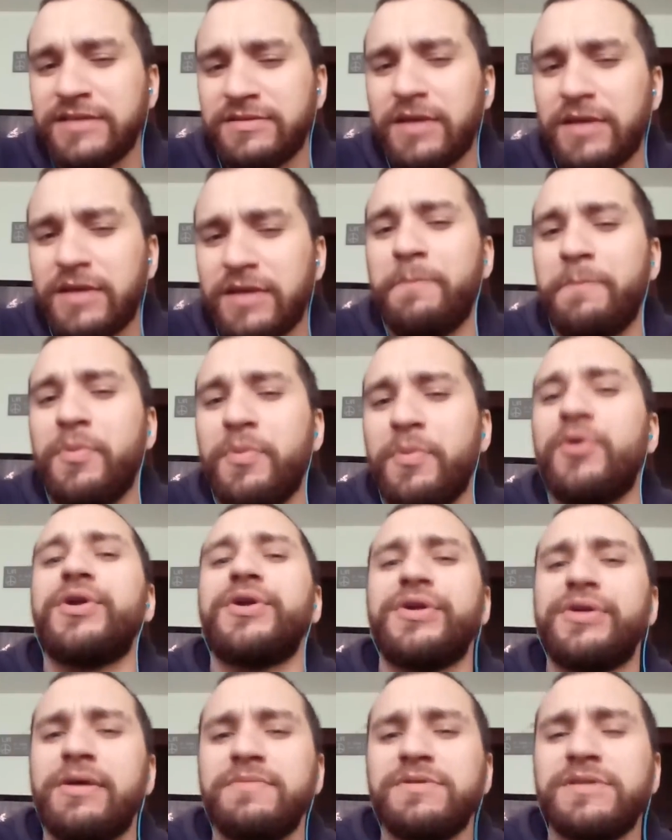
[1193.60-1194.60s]
a border.
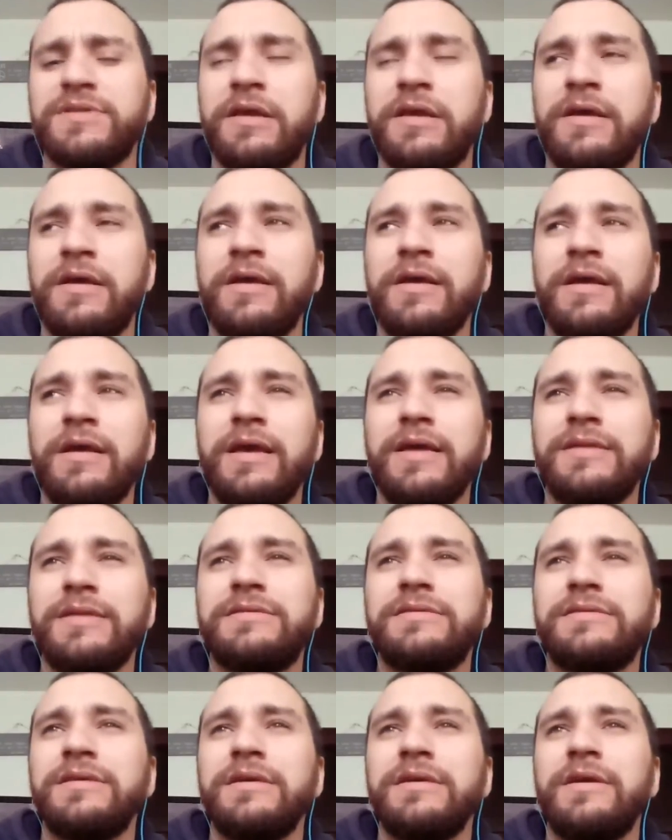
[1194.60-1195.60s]
You know what I'm saying?
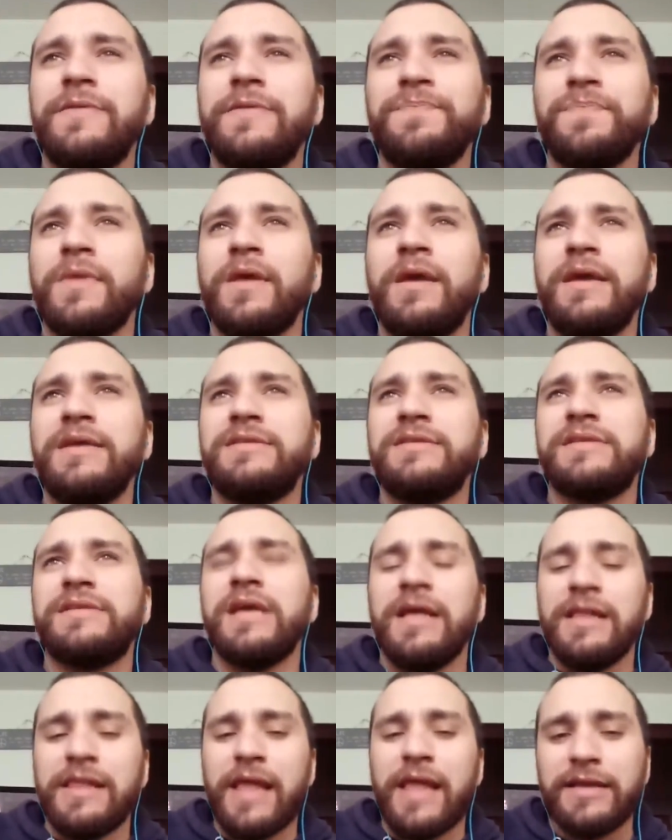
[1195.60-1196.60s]
It's
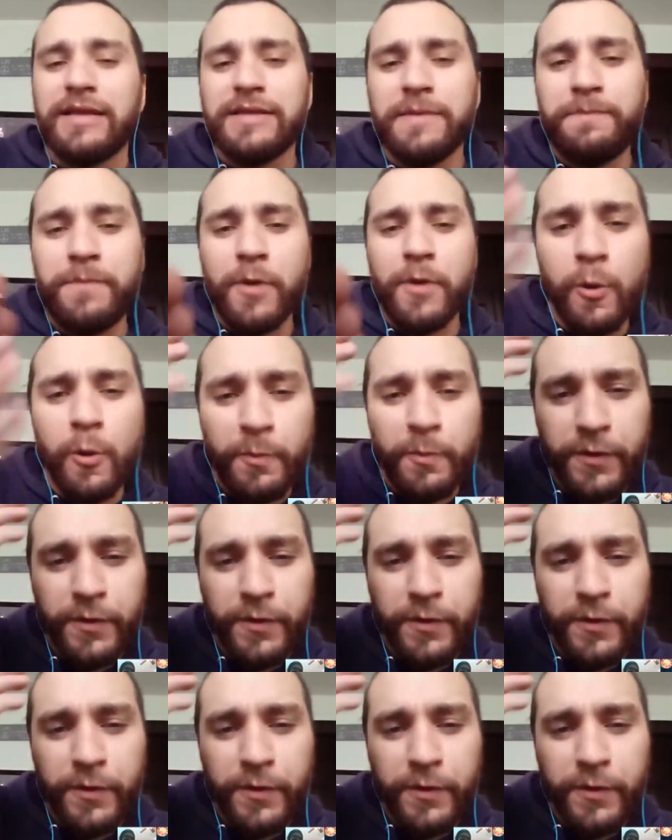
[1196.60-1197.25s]
like the Pope.